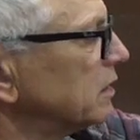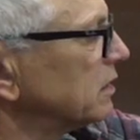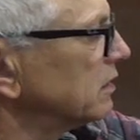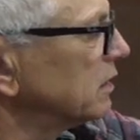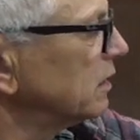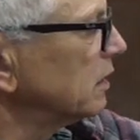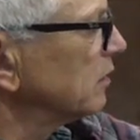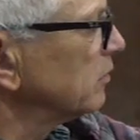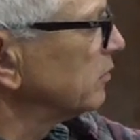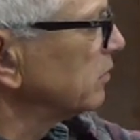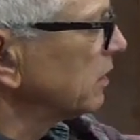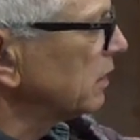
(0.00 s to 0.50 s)
see
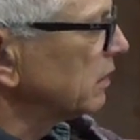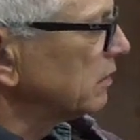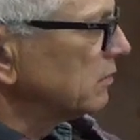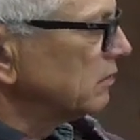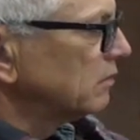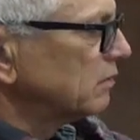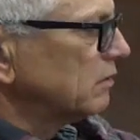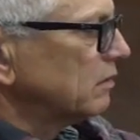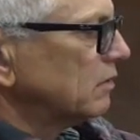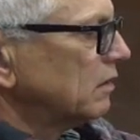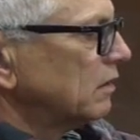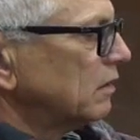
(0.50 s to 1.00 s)
it, but
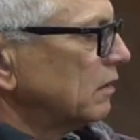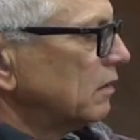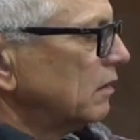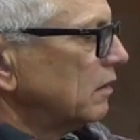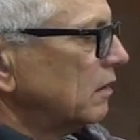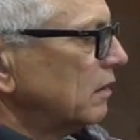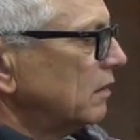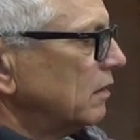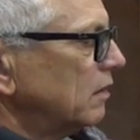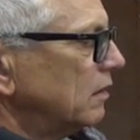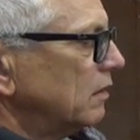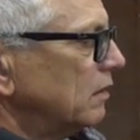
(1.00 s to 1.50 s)

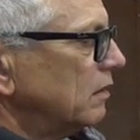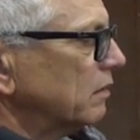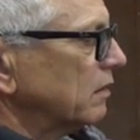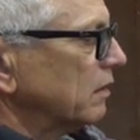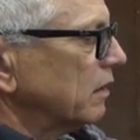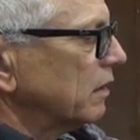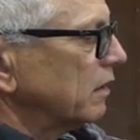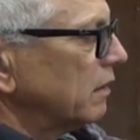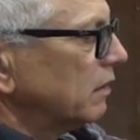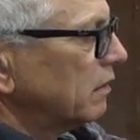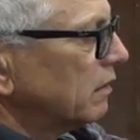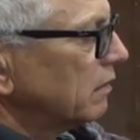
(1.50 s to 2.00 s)
okay.